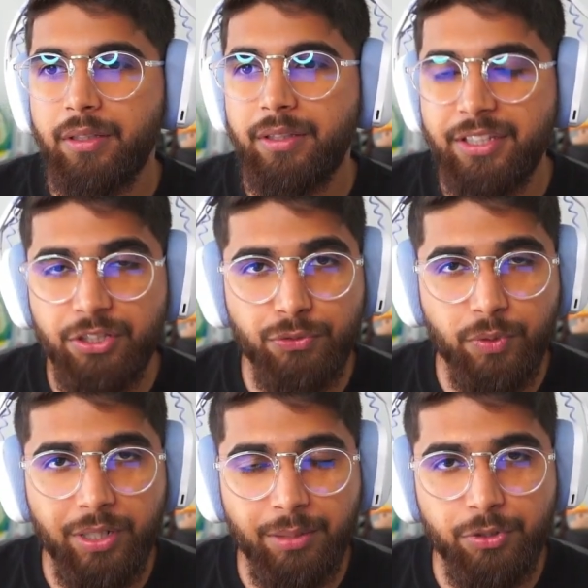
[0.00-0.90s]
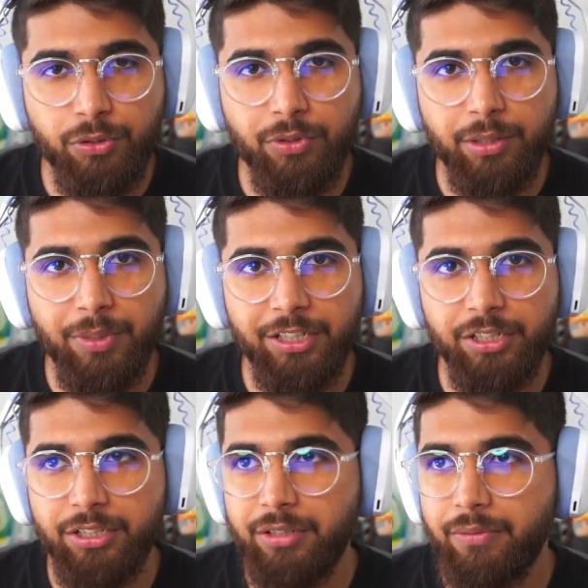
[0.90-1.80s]
This is where I'm storing my
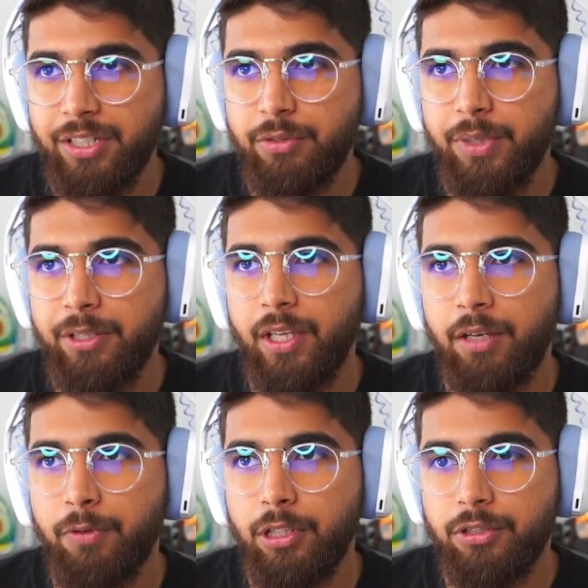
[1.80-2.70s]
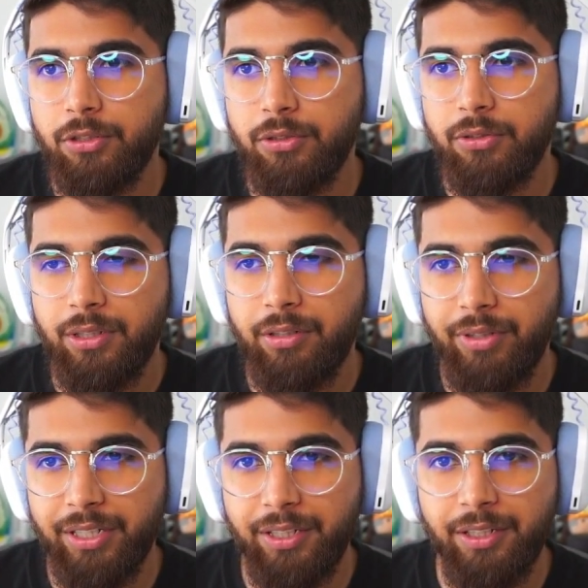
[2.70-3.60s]
JSON resume. I've also
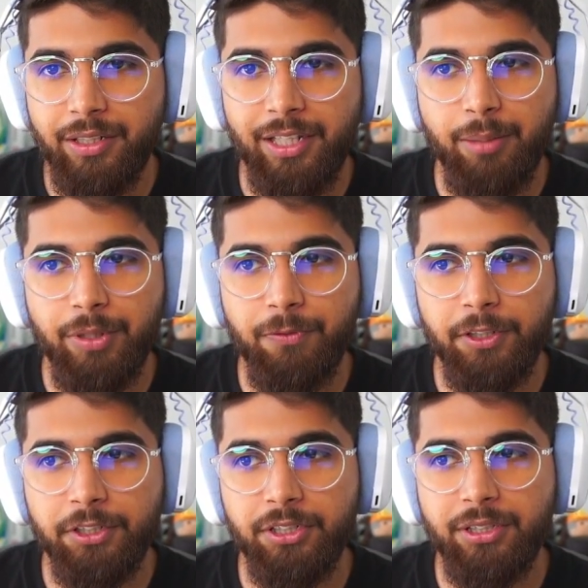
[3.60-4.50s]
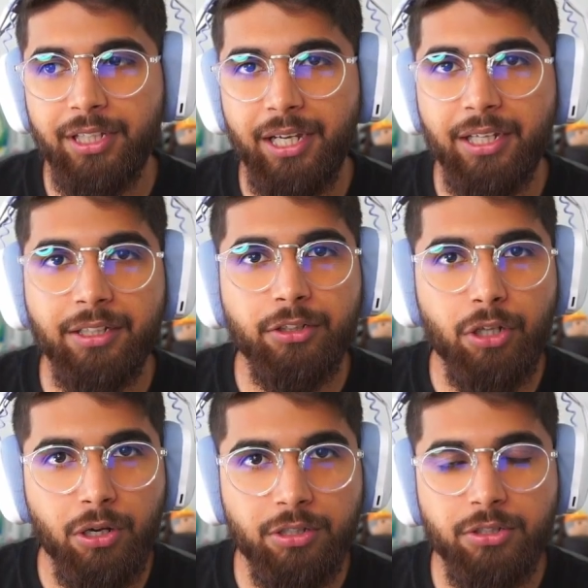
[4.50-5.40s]
created a Lambda function that
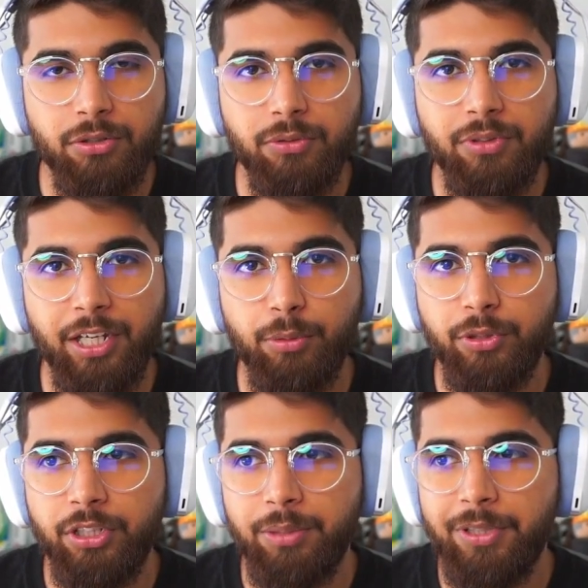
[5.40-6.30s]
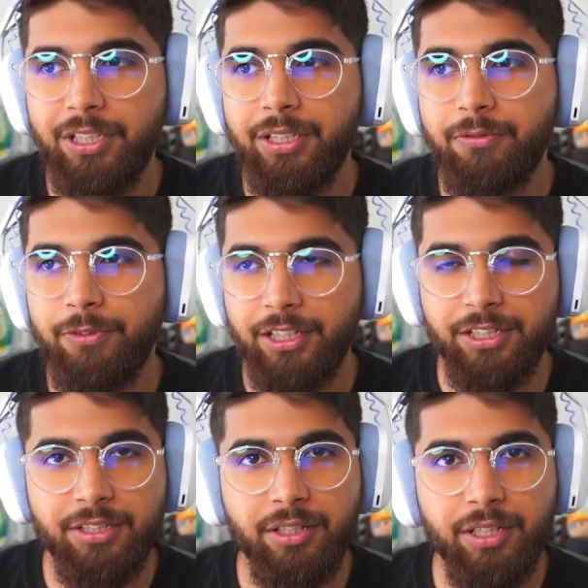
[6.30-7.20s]
talks to DynamoDB,
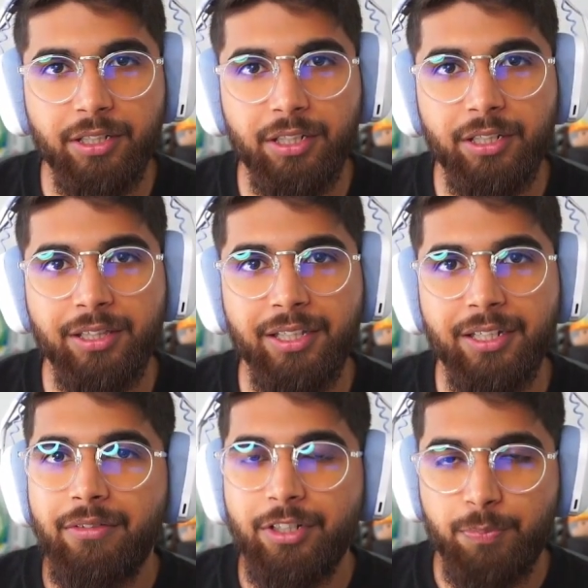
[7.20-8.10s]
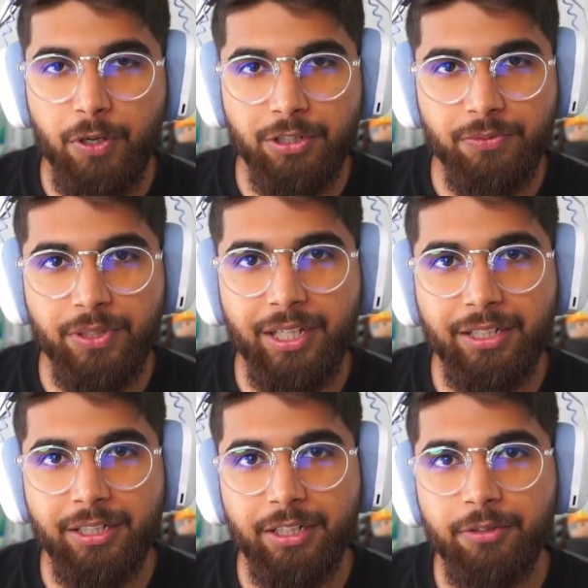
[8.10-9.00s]
fetches the data, and then responds with that
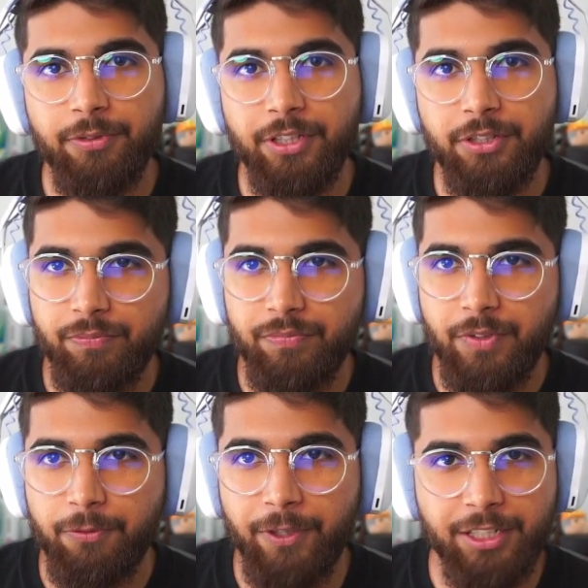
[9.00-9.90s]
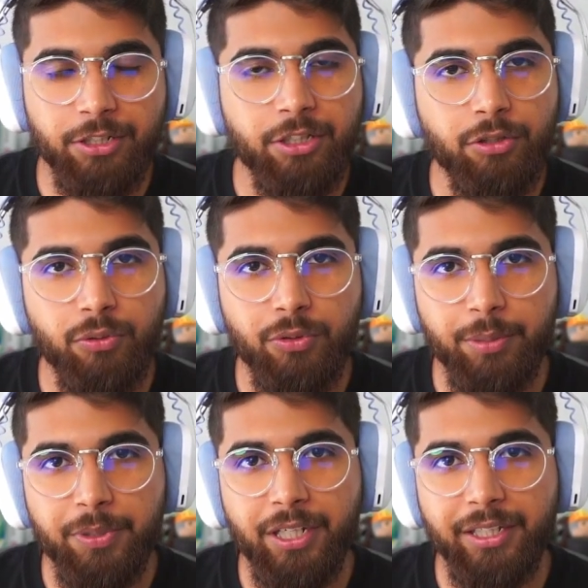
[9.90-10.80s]
data if it's fetched through
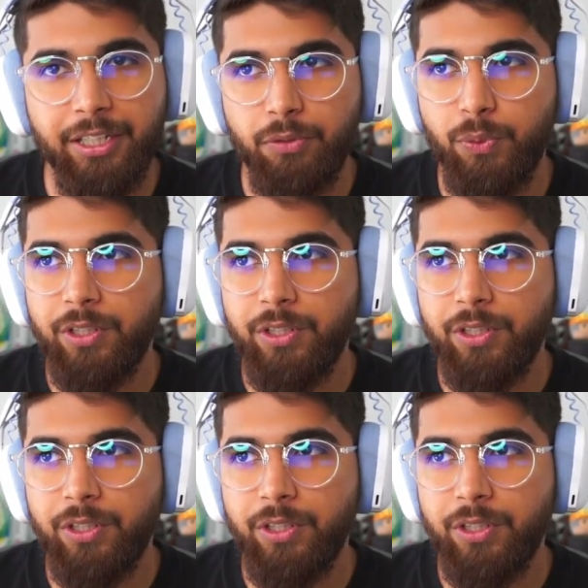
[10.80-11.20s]
API Gateway